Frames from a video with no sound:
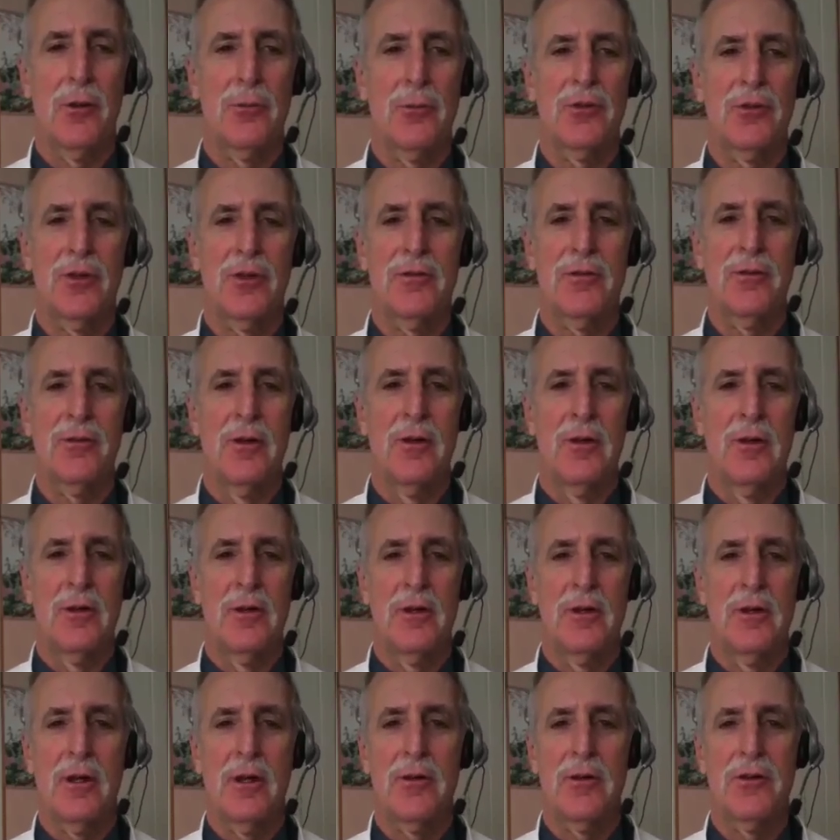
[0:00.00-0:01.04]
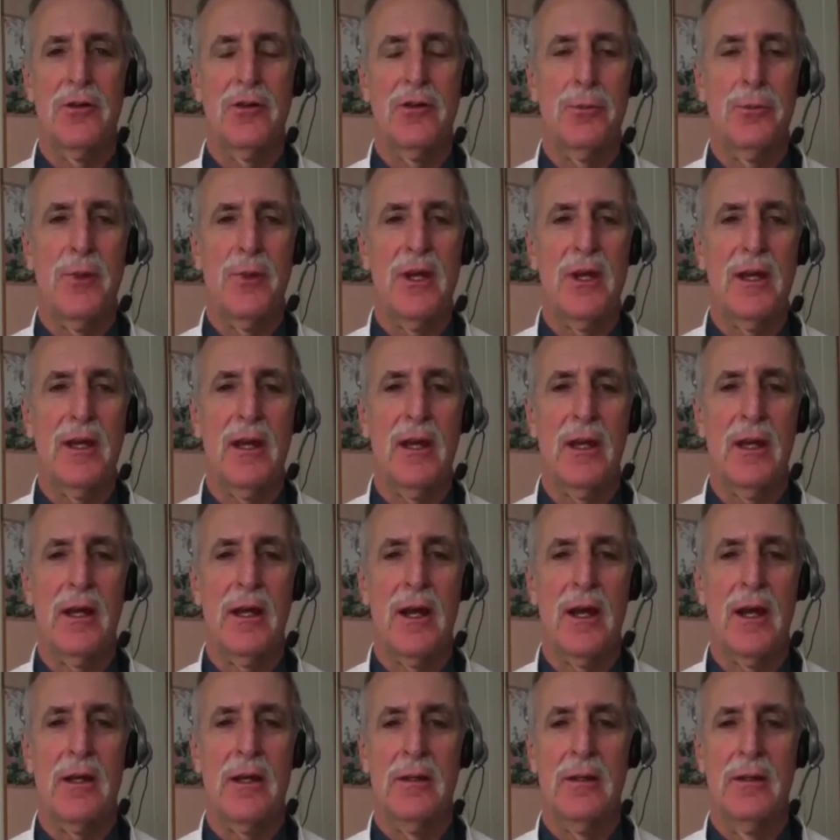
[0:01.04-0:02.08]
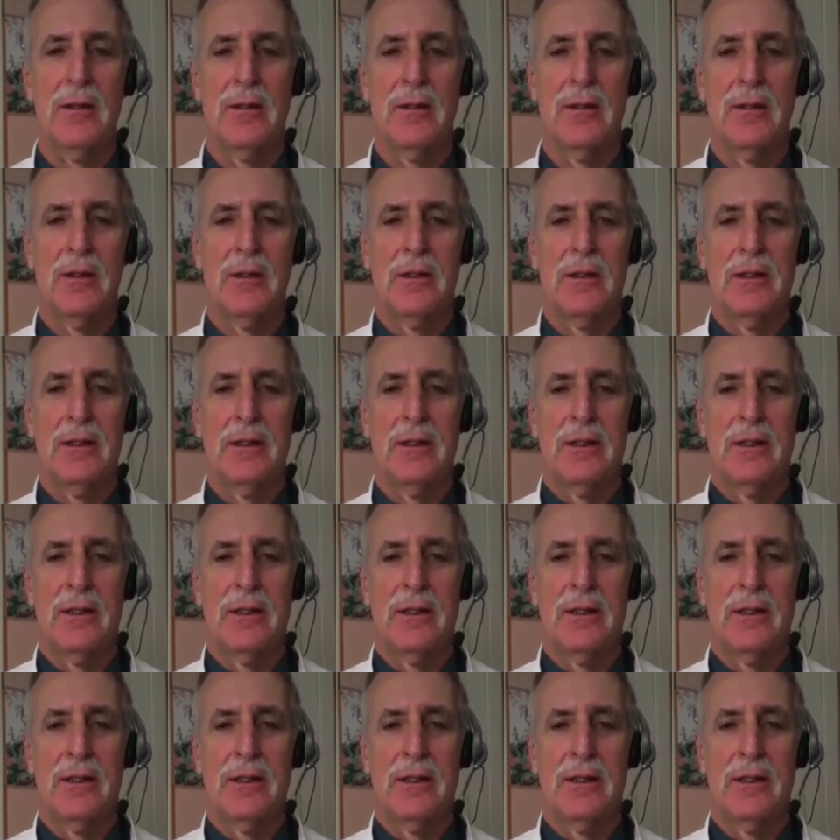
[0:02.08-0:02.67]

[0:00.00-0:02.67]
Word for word: in terms of you know just being in a